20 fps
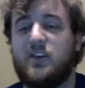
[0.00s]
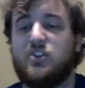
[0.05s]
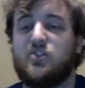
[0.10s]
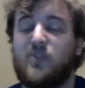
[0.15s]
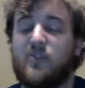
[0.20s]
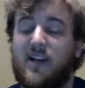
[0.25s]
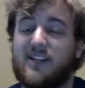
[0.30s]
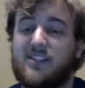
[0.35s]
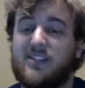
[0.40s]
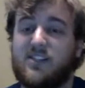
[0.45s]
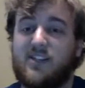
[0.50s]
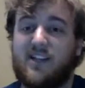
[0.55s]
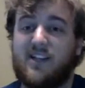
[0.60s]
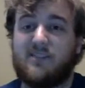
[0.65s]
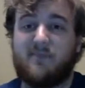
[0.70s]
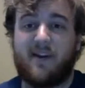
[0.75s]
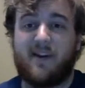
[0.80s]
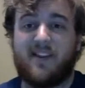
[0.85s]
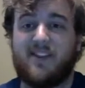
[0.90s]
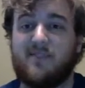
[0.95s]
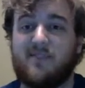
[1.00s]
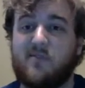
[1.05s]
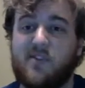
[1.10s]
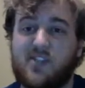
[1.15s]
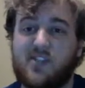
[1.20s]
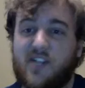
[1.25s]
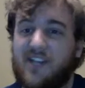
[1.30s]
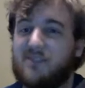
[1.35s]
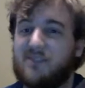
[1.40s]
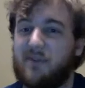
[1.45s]
So that's my
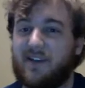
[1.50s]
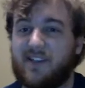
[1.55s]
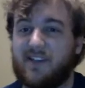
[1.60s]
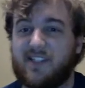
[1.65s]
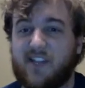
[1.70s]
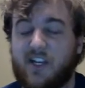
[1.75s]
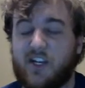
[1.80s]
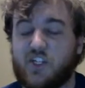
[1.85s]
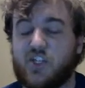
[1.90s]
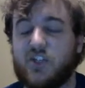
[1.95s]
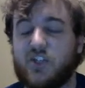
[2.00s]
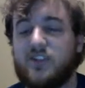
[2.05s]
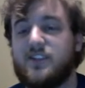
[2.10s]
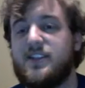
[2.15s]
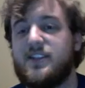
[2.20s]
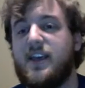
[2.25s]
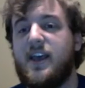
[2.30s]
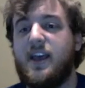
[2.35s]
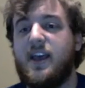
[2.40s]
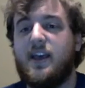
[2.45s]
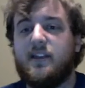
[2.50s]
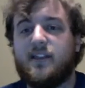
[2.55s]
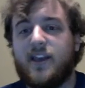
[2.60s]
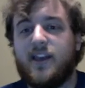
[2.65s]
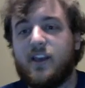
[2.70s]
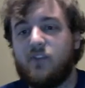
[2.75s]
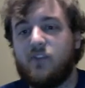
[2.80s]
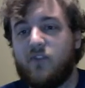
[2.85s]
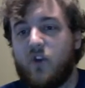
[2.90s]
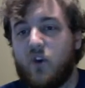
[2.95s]
theories, that's my discussions.
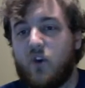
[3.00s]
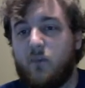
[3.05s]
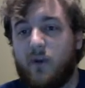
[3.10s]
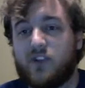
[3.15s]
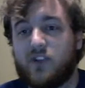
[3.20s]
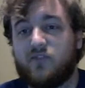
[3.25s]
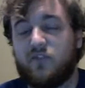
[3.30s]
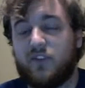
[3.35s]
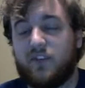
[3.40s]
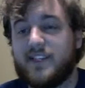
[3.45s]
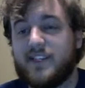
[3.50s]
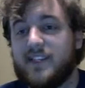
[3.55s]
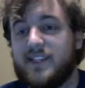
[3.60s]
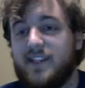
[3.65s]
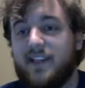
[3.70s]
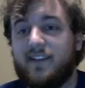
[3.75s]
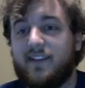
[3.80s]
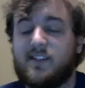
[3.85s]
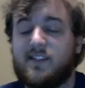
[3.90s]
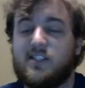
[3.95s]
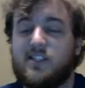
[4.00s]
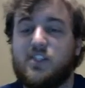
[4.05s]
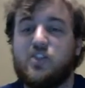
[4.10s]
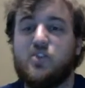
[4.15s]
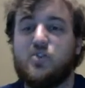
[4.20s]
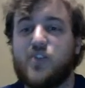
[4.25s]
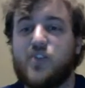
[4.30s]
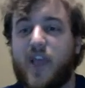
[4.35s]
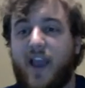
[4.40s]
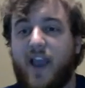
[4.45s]
Thank you very much for listening. This is a
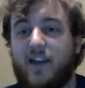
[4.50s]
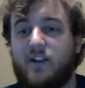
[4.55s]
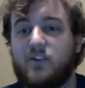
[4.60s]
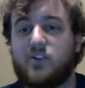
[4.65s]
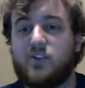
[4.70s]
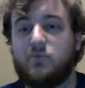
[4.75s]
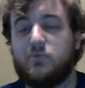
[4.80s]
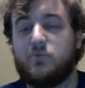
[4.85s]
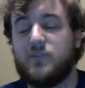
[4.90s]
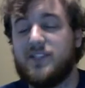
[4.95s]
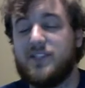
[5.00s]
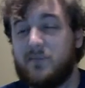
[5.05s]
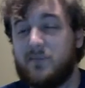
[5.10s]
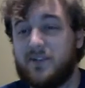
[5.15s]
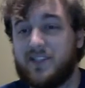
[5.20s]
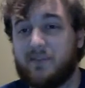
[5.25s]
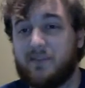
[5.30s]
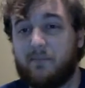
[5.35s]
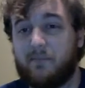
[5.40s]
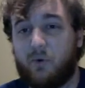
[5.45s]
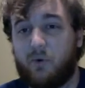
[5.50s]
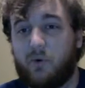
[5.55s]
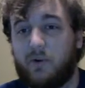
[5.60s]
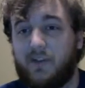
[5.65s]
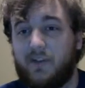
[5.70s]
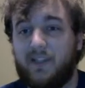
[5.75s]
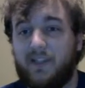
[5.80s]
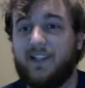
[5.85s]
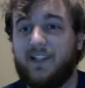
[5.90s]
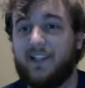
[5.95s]
new channel, so please give me
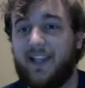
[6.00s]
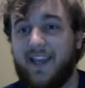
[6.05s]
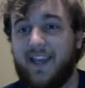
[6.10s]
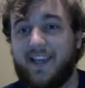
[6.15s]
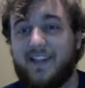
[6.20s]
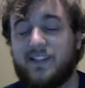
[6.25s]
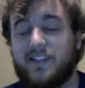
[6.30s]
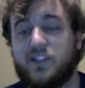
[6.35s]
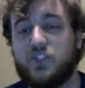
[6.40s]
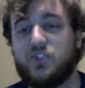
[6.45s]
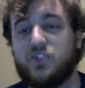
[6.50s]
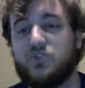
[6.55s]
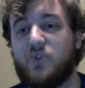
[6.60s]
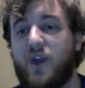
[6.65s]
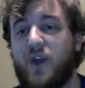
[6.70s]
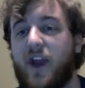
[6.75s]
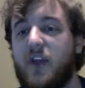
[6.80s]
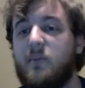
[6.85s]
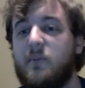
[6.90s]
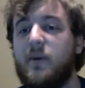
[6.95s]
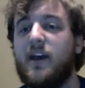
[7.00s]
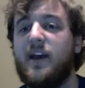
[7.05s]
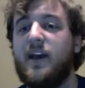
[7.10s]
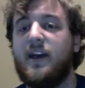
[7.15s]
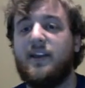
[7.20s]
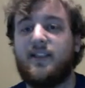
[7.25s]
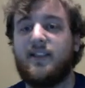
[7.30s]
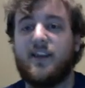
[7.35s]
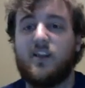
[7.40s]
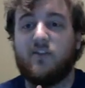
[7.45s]
support, like and subscribe.
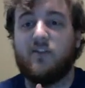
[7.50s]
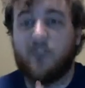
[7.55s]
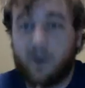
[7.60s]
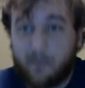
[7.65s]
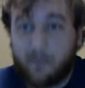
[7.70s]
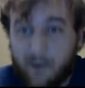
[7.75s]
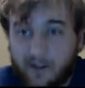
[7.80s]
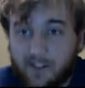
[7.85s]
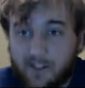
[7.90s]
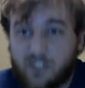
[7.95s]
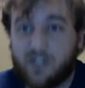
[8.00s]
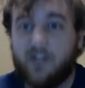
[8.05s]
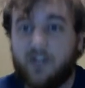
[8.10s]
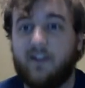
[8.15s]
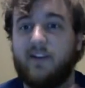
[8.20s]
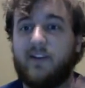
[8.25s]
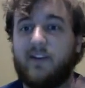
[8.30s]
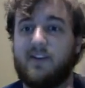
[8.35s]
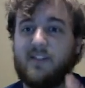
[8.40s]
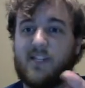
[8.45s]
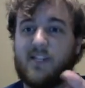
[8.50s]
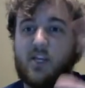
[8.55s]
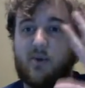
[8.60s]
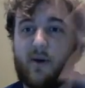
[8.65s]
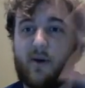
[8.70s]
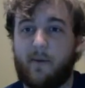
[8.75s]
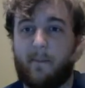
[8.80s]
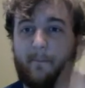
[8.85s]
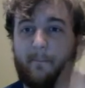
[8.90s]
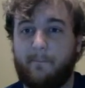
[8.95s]
Thank you very much. See
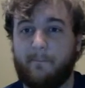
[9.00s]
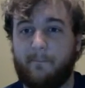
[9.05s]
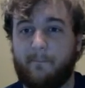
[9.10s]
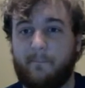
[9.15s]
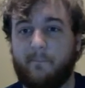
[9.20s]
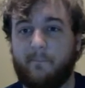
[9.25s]
you out.